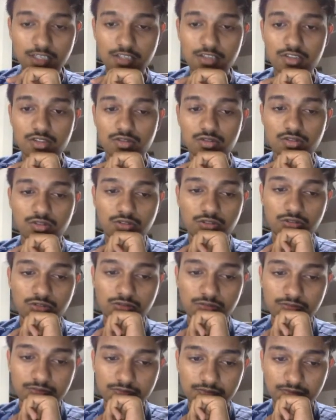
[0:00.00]

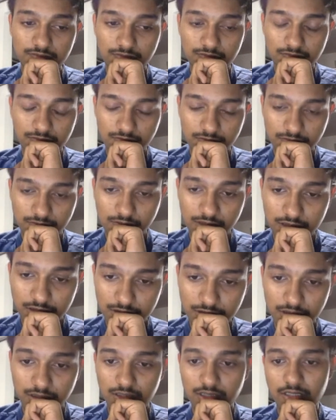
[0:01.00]
So
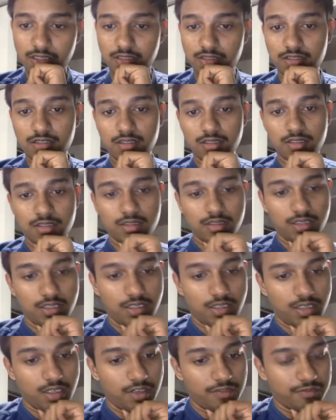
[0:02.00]
that's it. Like
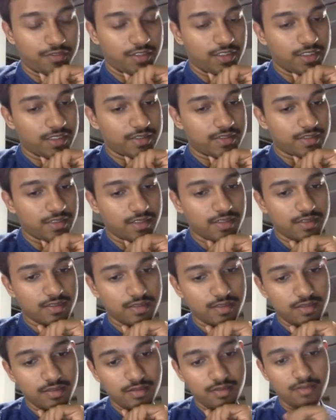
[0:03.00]
after testing is
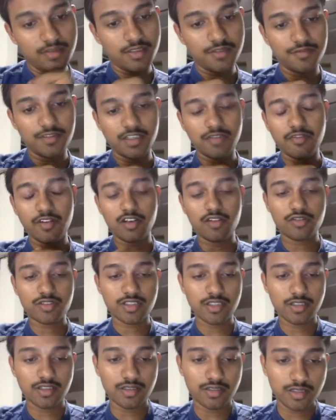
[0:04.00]
done, if the
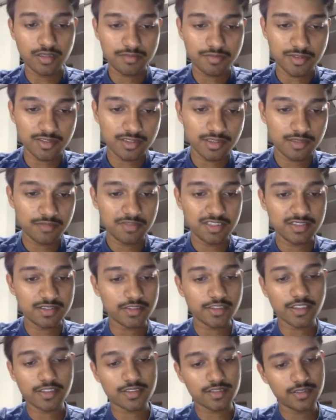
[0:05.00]
evaluation 100% means
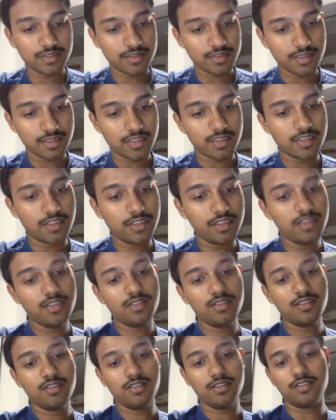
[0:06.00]
the test cases are correct,
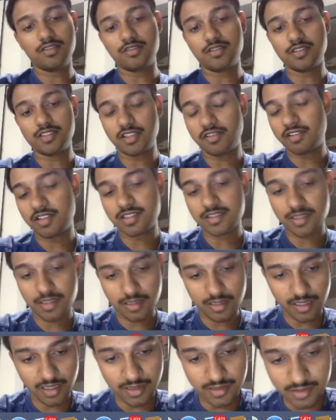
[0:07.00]
or otherwise
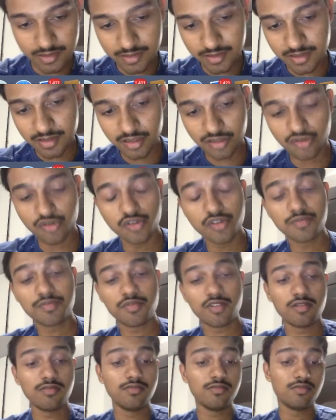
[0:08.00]
either there's a
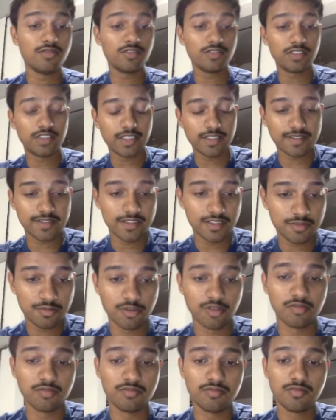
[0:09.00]
code problem or the test case
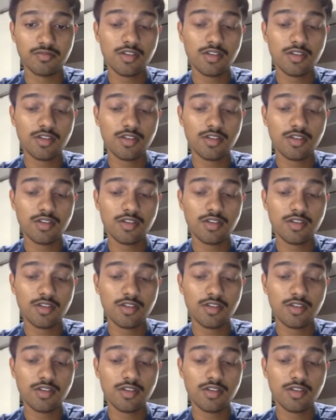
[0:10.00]
problem.